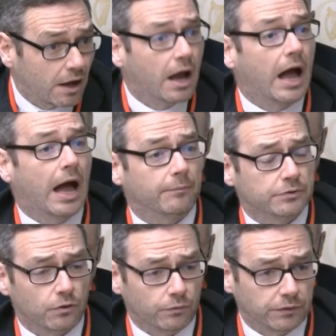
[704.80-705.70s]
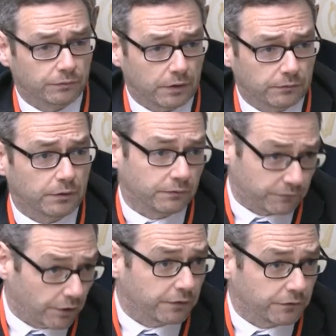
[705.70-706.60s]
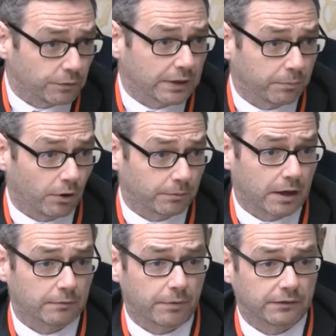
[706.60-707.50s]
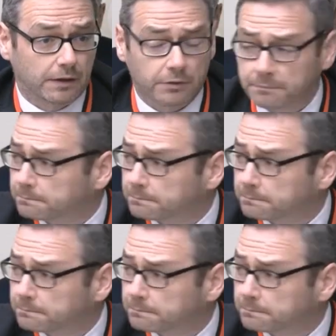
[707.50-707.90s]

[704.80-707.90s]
or less. Um, so we've, we've very few Deputy.